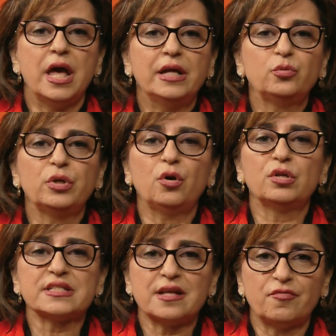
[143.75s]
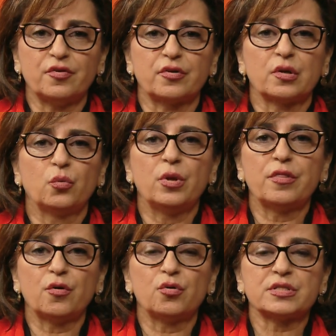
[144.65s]
and we all suffer
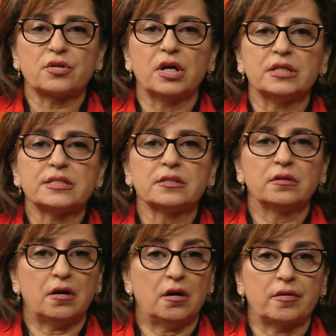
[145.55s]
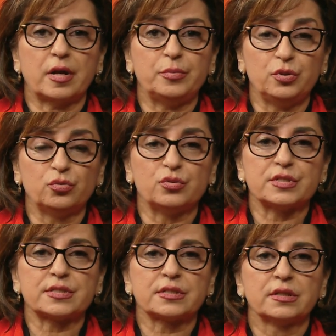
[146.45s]
when those rights are
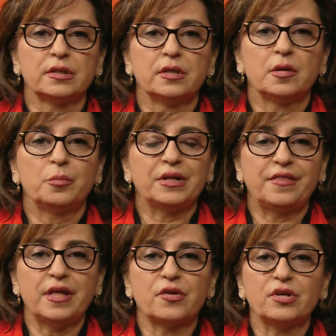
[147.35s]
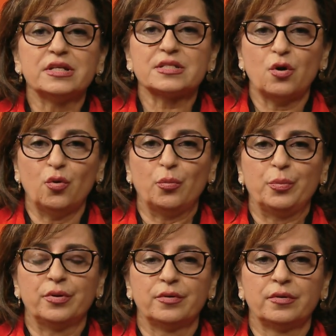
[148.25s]
abused. But there is hope.